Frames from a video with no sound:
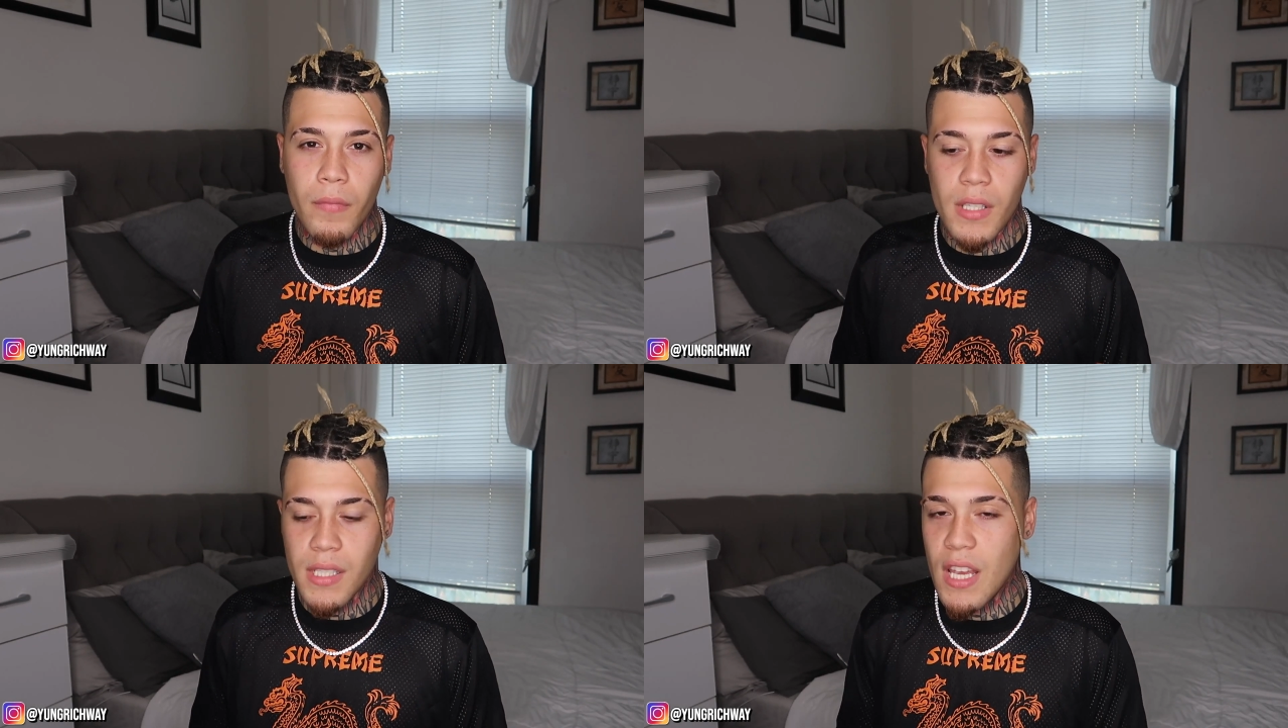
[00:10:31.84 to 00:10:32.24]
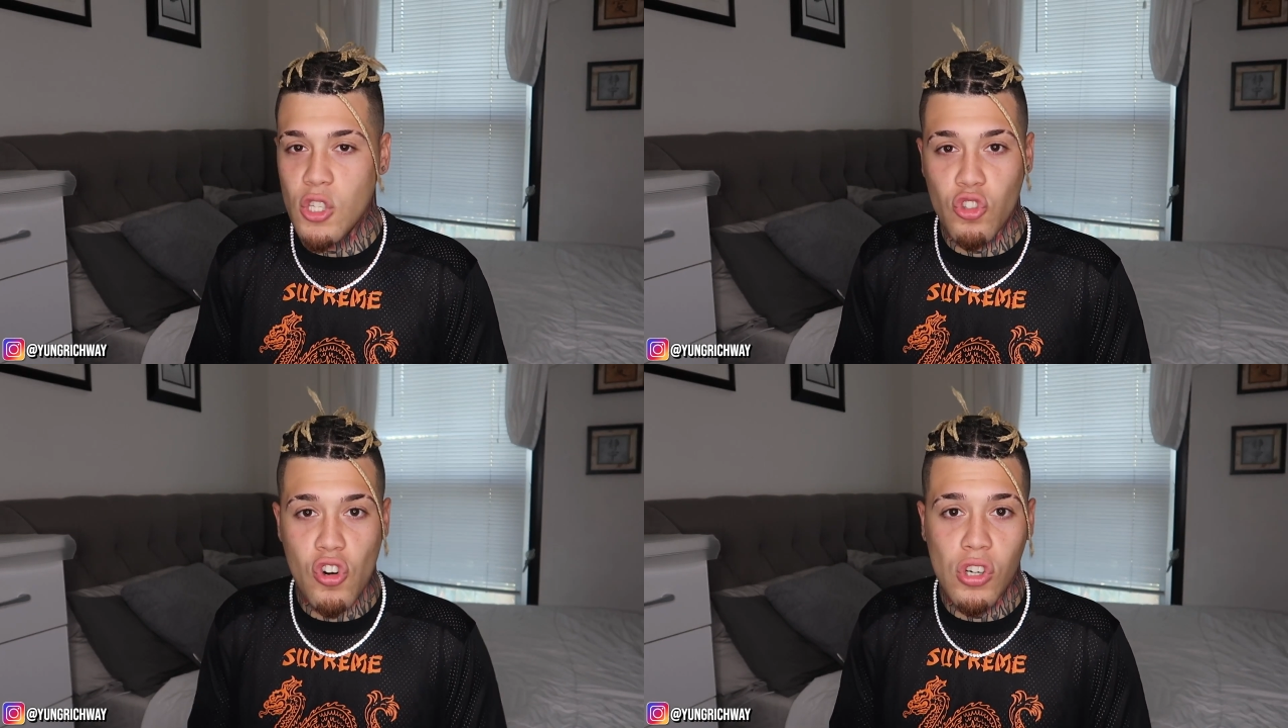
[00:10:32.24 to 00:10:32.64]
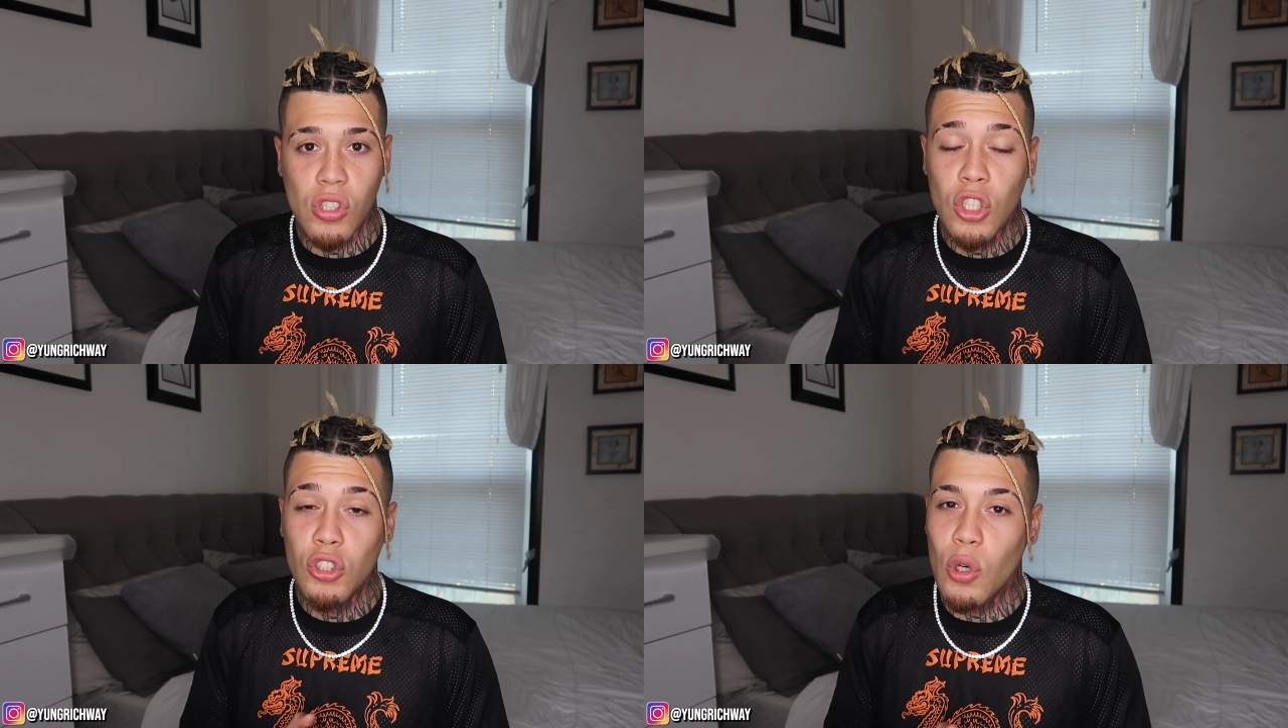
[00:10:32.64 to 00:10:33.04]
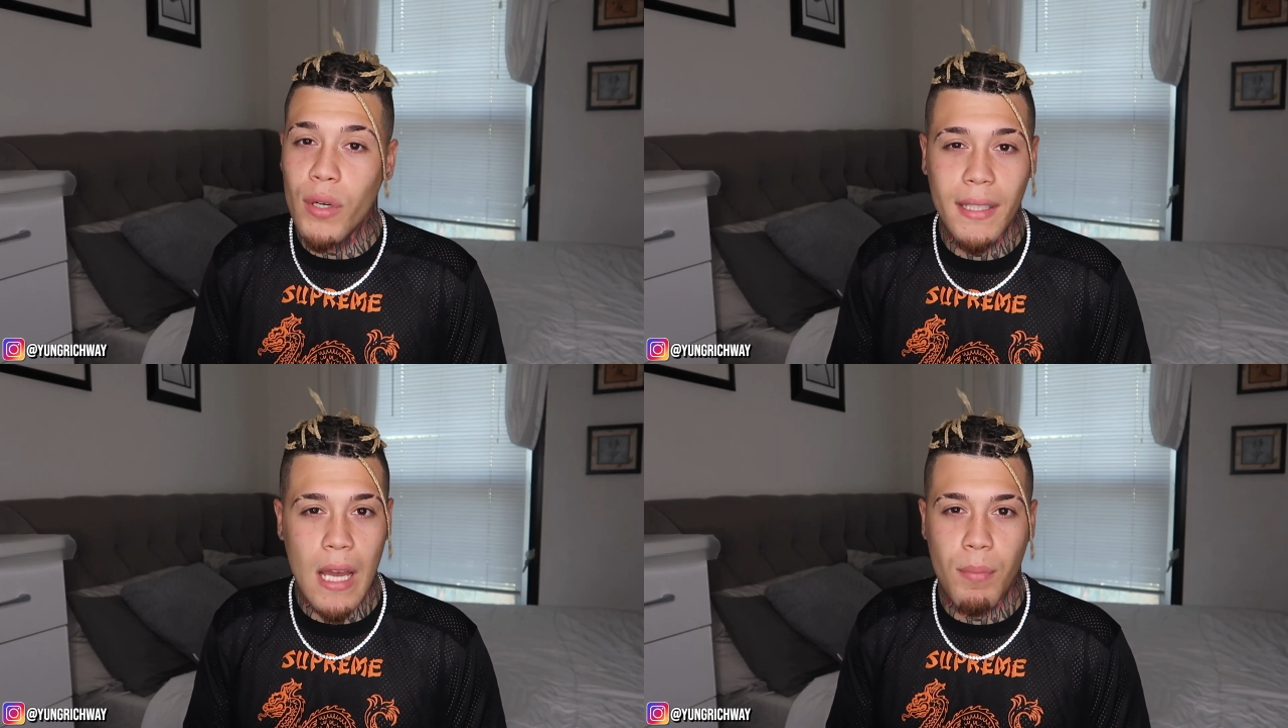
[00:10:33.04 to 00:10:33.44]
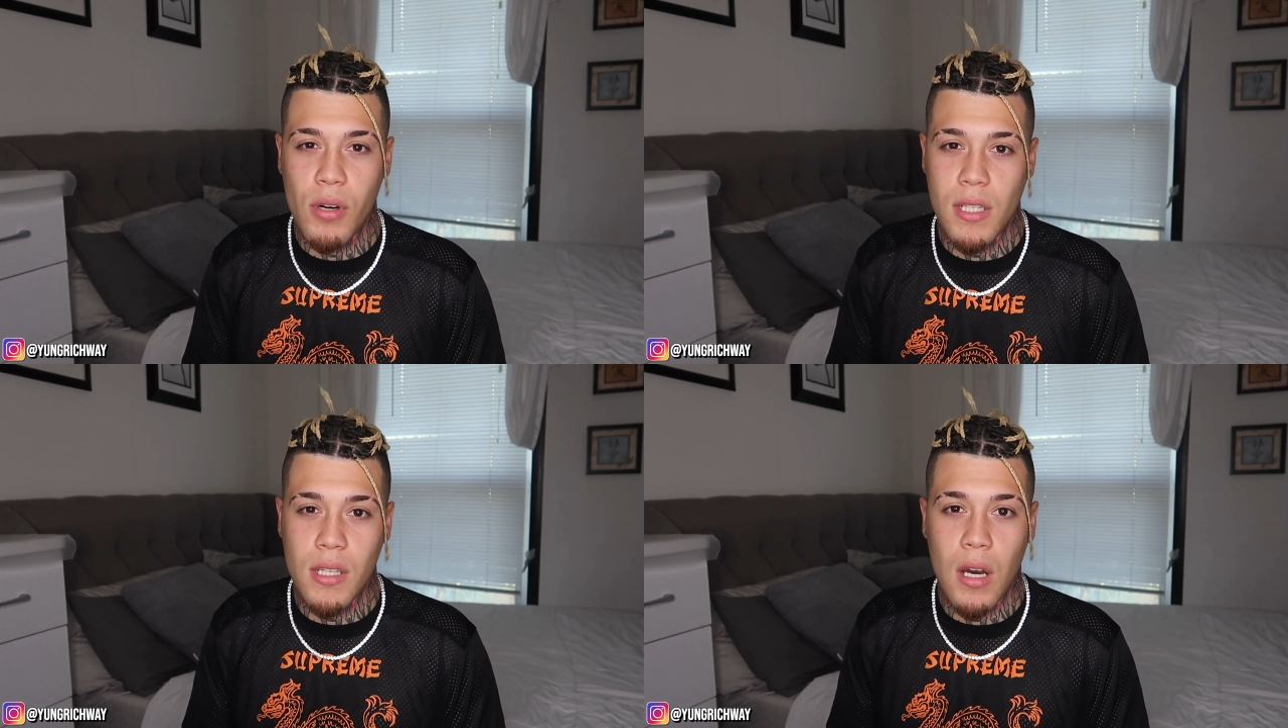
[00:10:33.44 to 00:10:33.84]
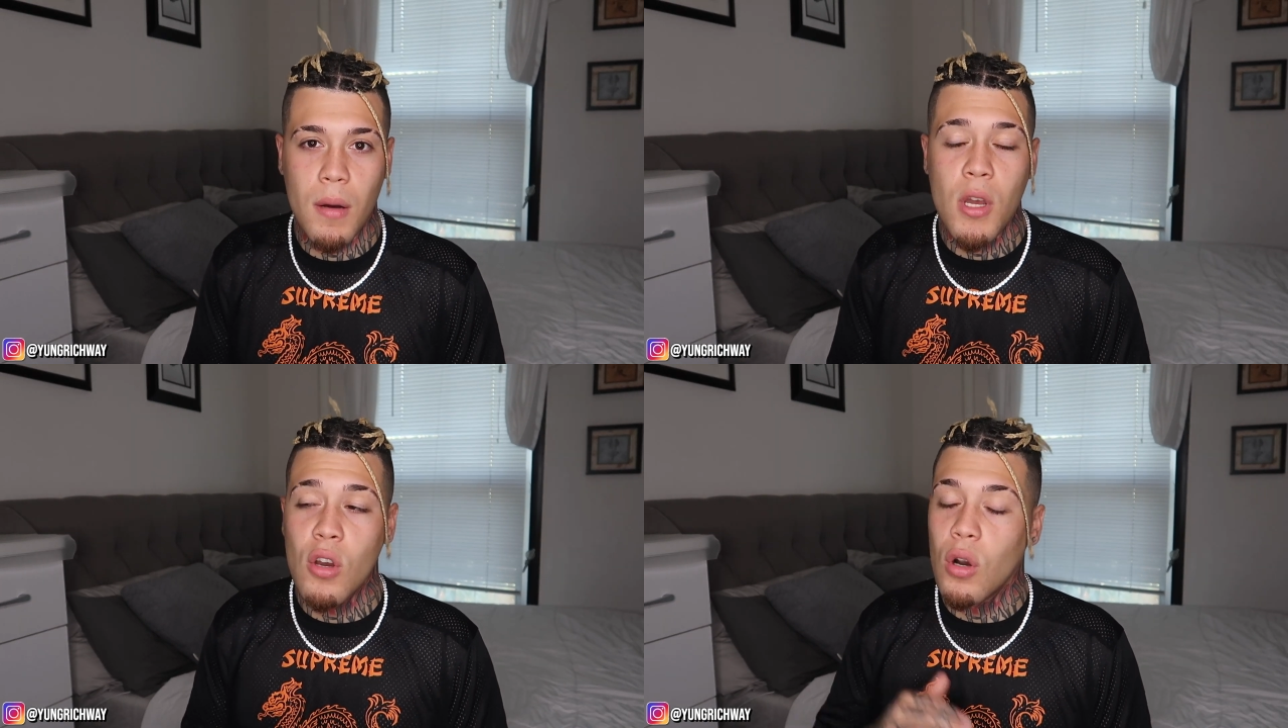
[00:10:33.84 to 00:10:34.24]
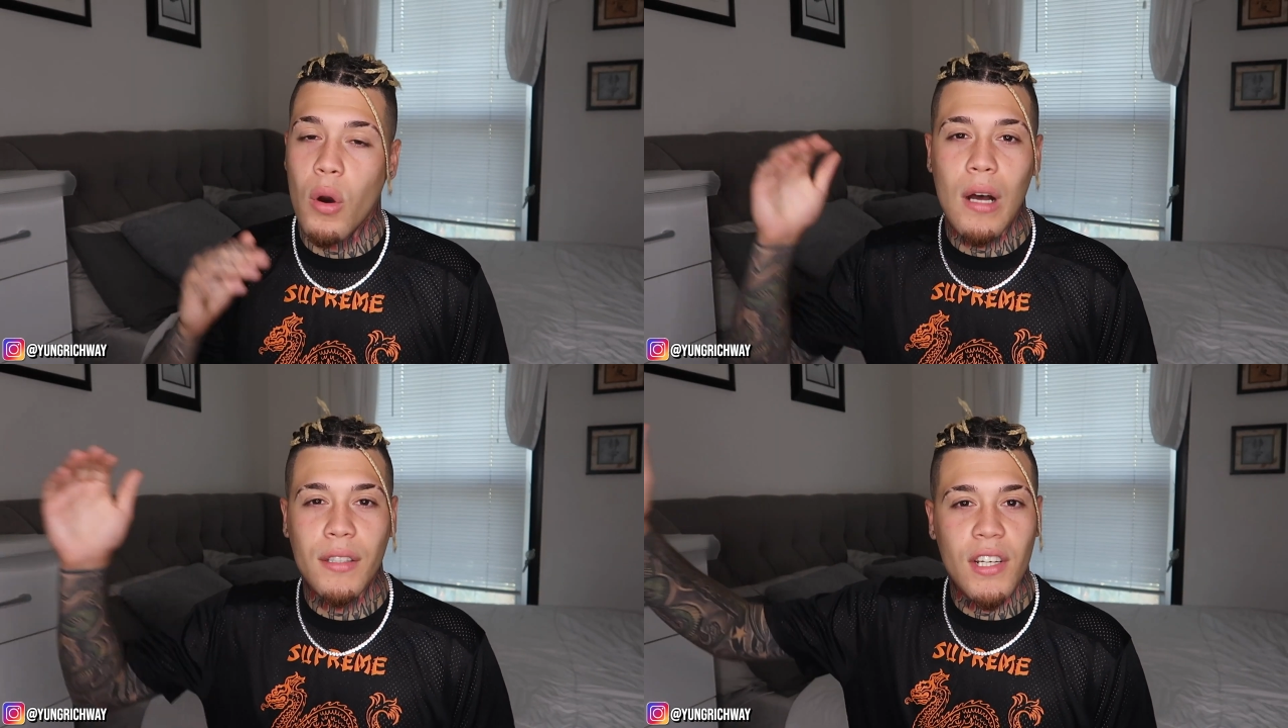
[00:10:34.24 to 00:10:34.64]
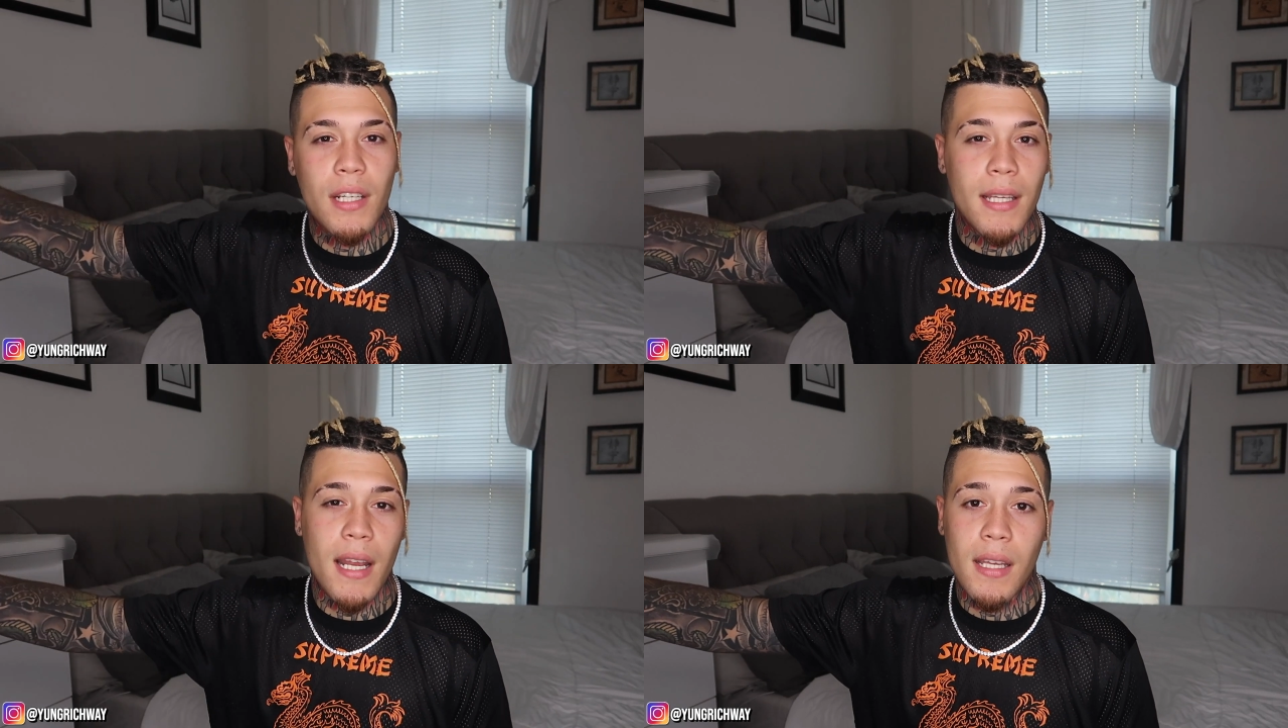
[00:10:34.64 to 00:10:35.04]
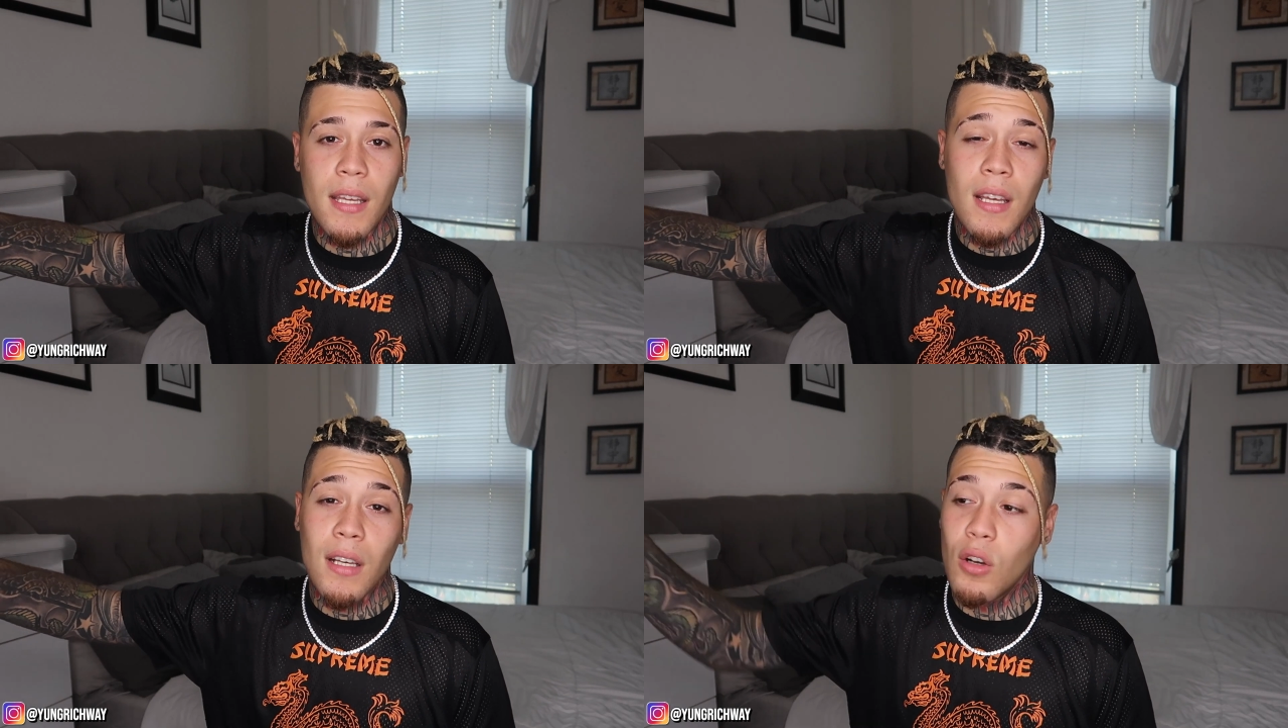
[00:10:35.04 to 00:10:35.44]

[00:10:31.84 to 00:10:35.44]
stay strong. Don't hit that person up. Go out there and get it.